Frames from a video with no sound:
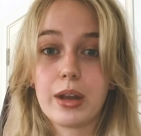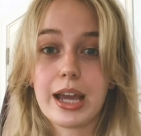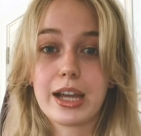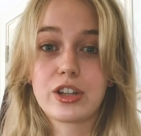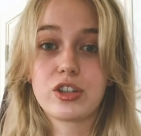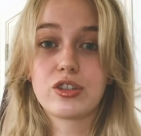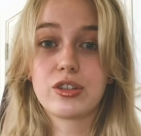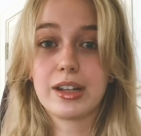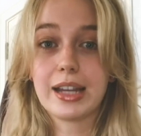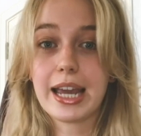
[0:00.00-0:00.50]

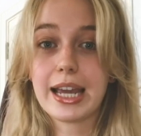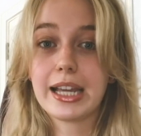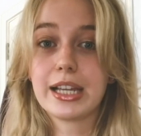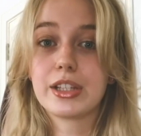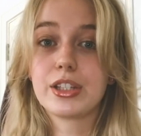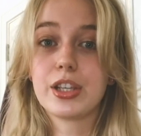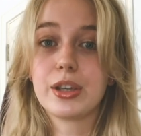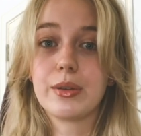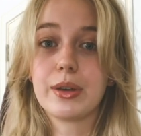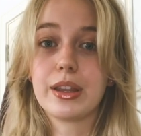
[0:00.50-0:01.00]
extra layer
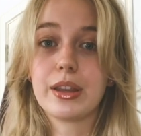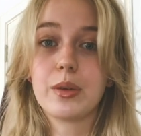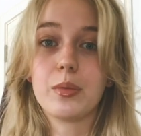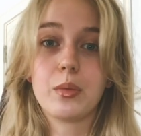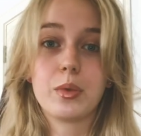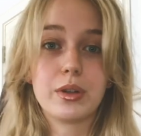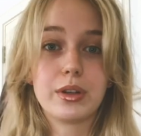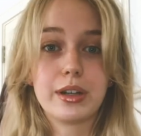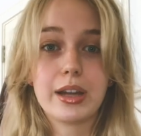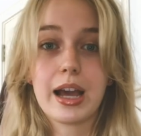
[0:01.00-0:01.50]
to it that
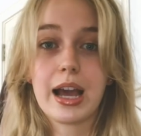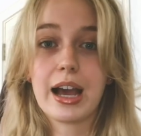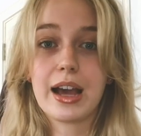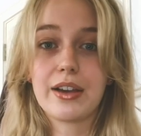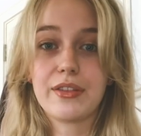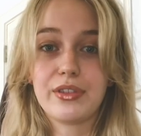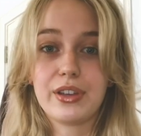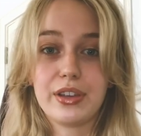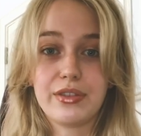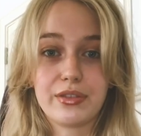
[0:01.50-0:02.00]
wouldn't
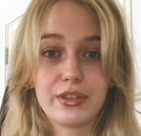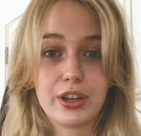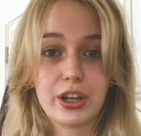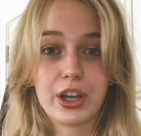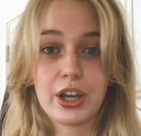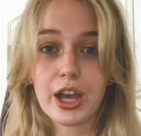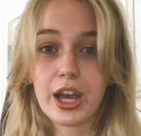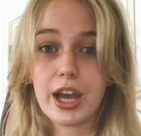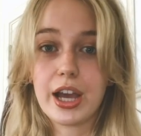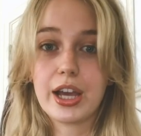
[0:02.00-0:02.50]
have even
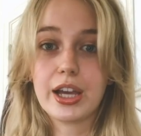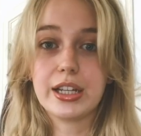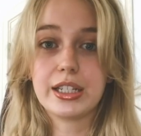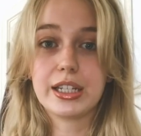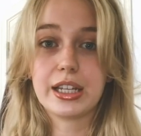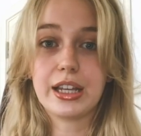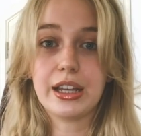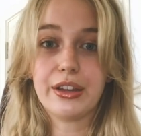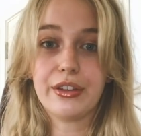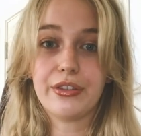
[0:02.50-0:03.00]
occurred
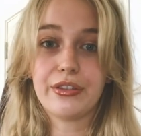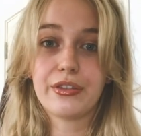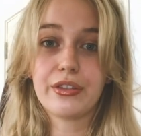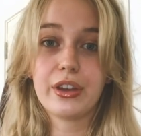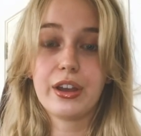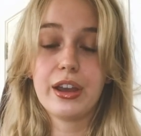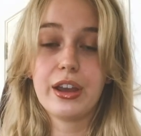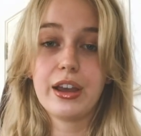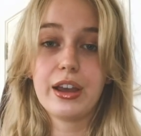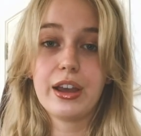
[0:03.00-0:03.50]
if
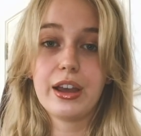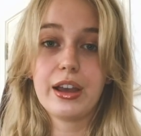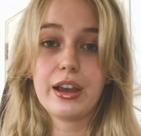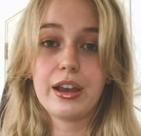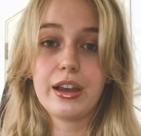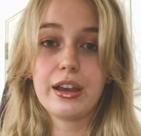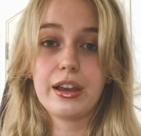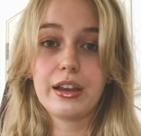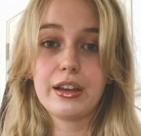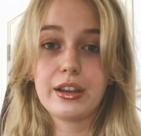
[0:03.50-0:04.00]

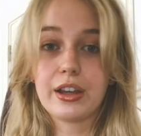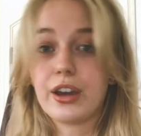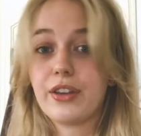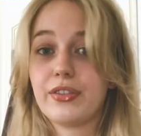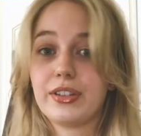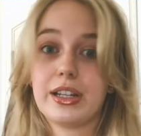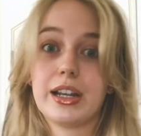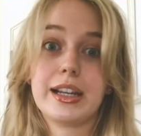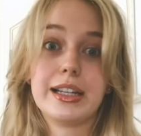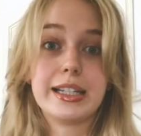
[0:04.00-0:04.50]

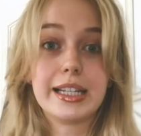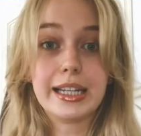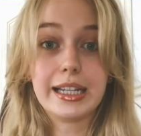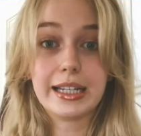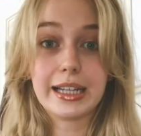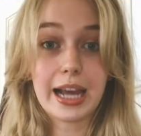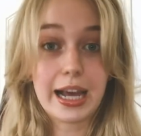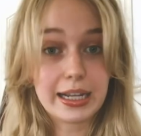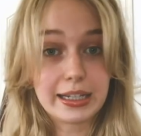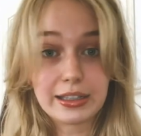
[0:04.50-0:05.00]

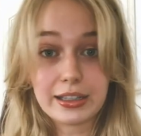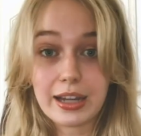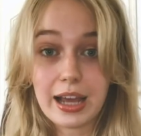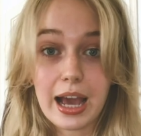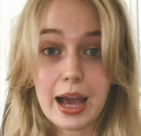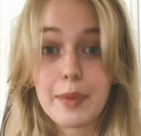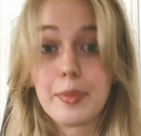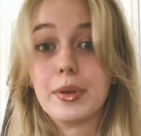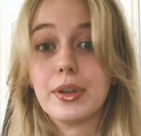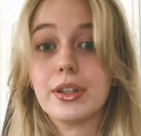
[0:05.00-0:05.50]
COVID-19 hadn't
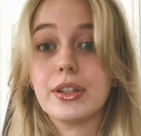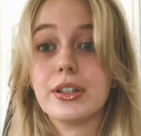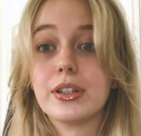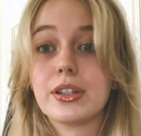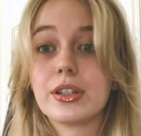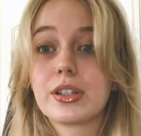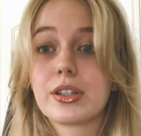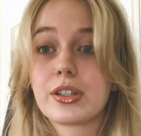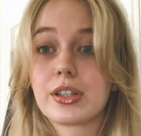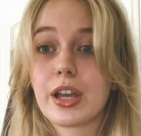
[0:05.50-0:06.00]

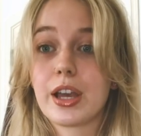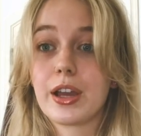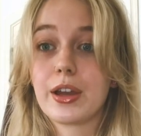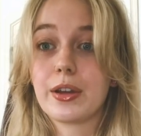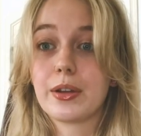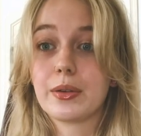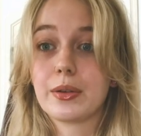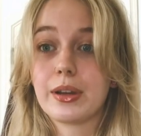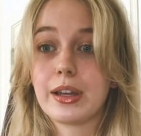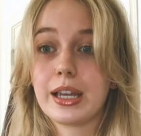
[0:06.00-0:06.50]
happened.
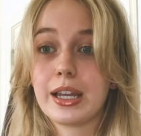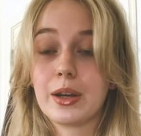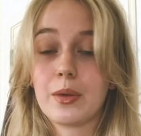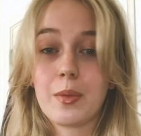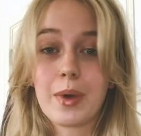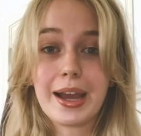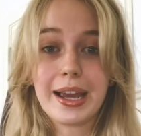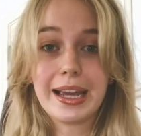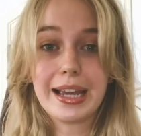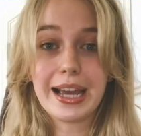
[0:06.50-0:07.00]
So in a
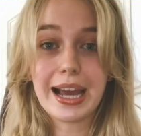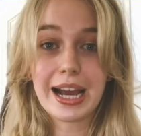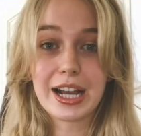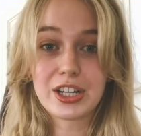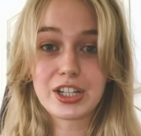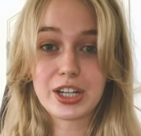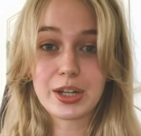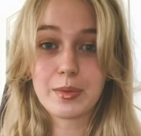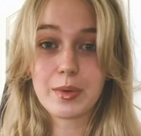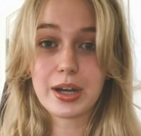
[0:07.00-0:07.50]
way it
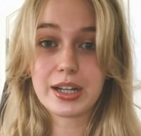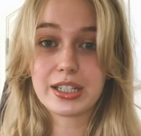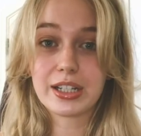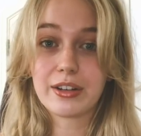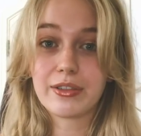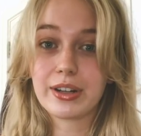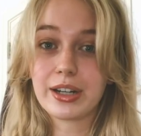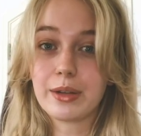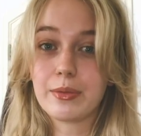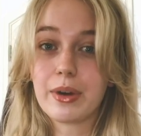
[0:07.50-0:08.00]
actually worked
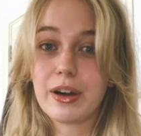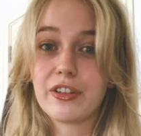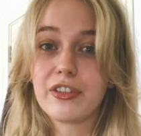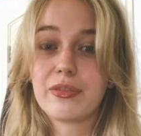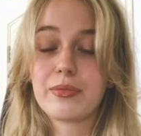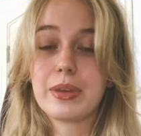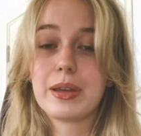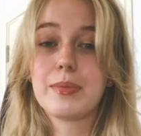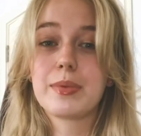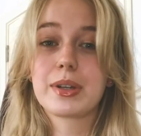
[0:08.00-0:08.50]
out really well
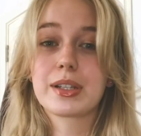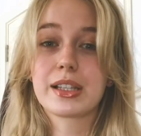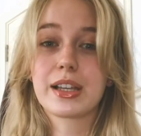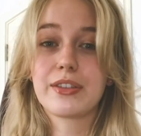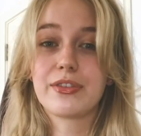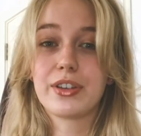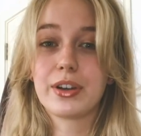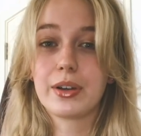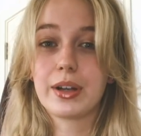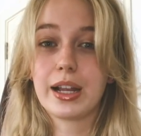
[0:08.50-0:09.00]
for me, because
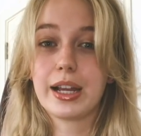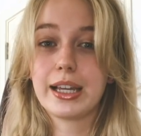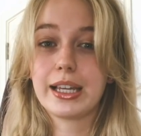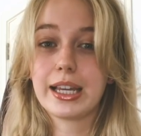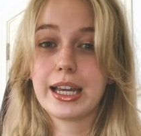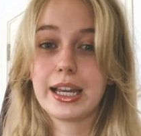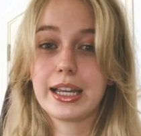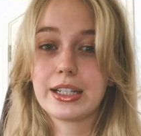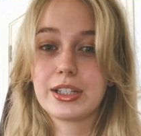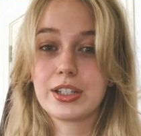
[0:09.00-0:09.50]
I feel
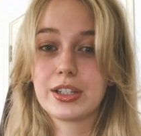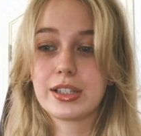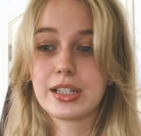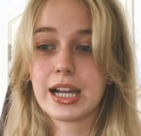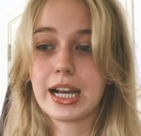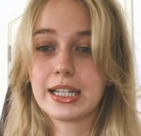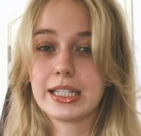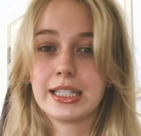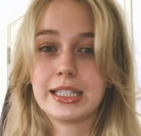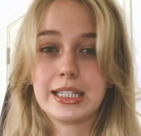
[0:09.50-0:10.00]
like it
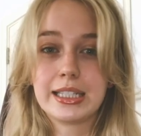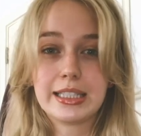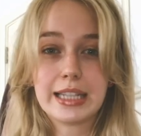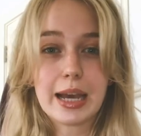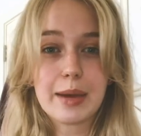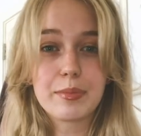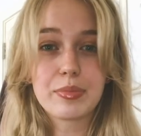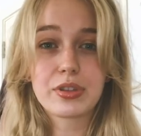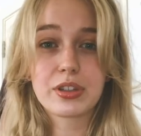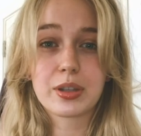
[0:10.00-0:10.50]
just added a
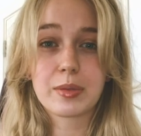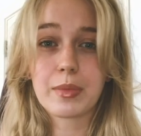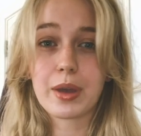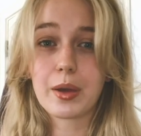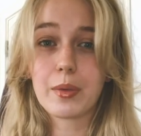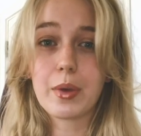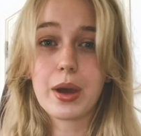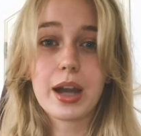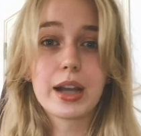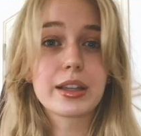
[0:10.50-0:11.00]
depth to
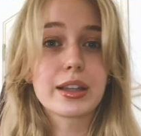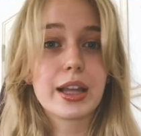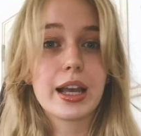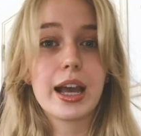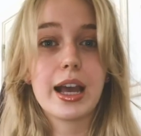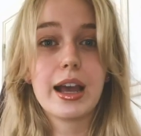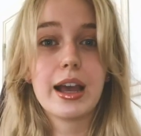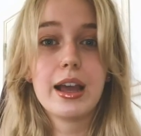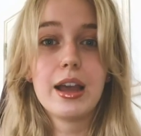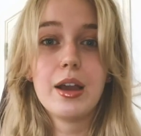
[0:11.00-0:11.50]
my work
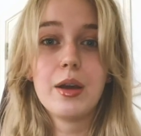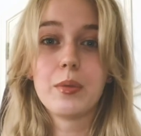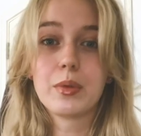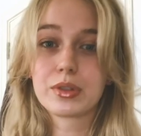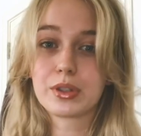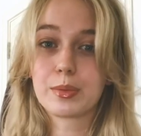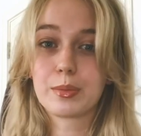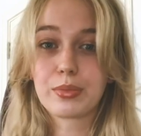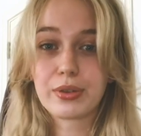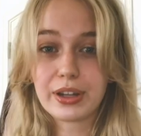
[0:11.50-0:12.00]
that
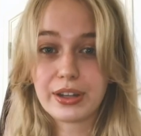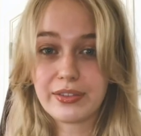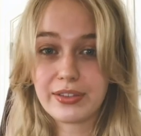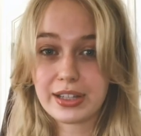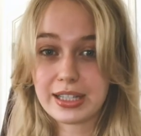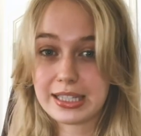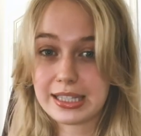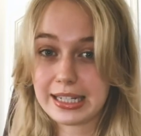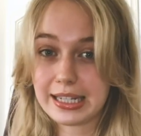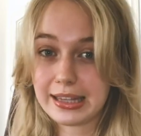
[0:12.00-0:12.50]
wasn't
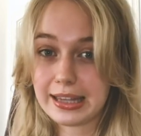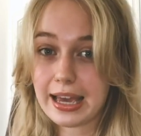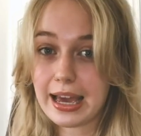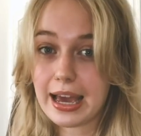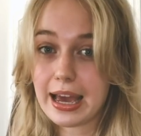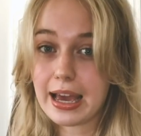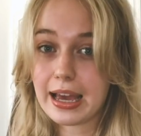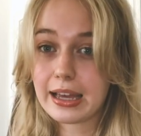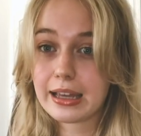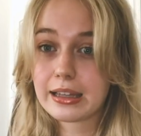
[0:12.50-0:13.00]
previously
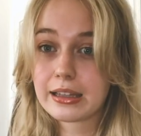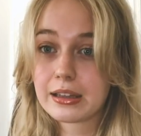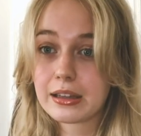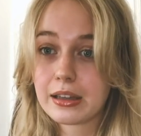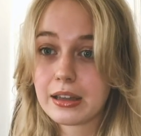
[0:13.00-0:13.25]
there.